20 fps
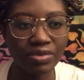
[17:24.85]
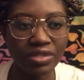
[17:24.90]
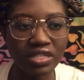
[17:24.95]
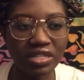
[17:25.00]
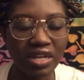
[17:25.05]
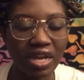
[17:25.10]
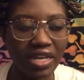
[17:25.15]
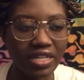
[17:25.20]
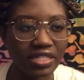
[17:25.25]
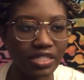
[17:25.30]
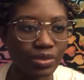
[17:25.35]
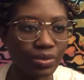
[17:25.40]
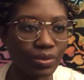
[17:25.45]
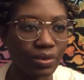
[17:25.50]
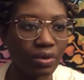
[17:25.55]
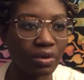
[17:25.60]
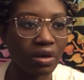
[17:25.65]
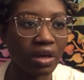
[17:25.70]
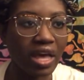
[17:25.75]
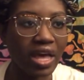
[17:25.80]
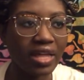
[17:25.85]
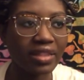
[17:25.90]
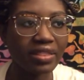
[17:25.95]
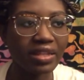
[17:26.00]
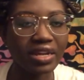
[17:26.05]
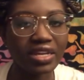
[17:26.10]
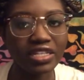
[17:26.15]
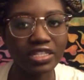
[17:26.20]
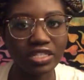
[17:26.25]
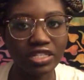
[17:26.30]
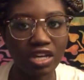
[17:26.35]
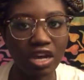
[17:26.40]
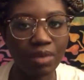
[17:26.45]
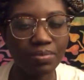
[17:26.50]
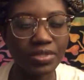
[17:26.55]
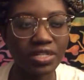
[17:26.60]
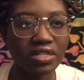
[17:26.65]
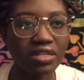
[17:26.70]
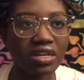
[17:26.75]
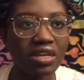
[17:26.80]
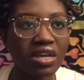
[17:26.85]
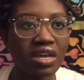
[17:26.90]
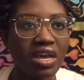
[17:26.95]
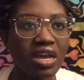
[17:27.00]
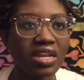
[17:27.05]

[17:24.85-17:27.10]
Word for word: was in high school and then I stopped and